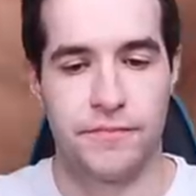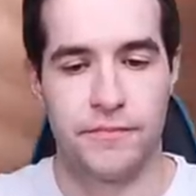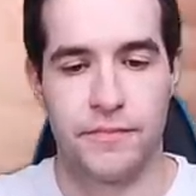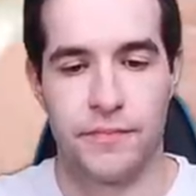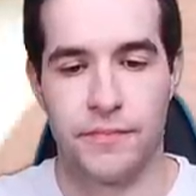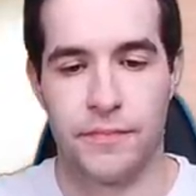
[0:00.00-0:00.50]

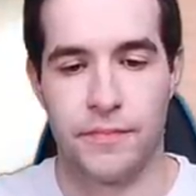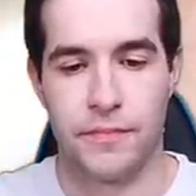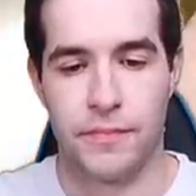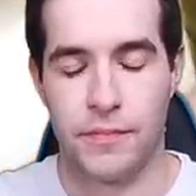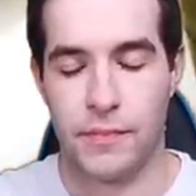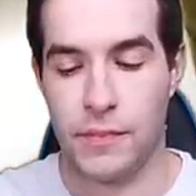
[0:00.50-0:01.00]

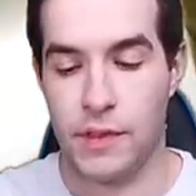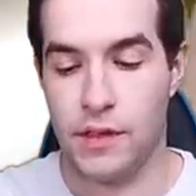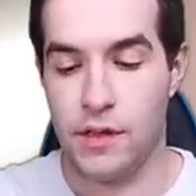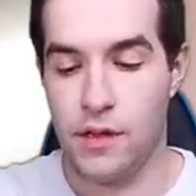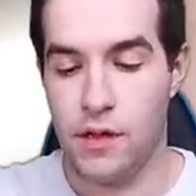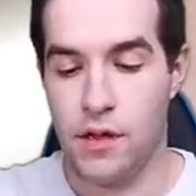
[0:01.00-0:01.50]

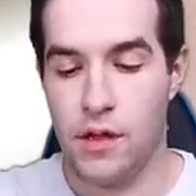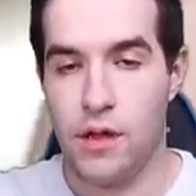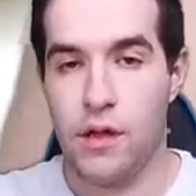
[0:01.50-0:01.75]
Nobody speaks.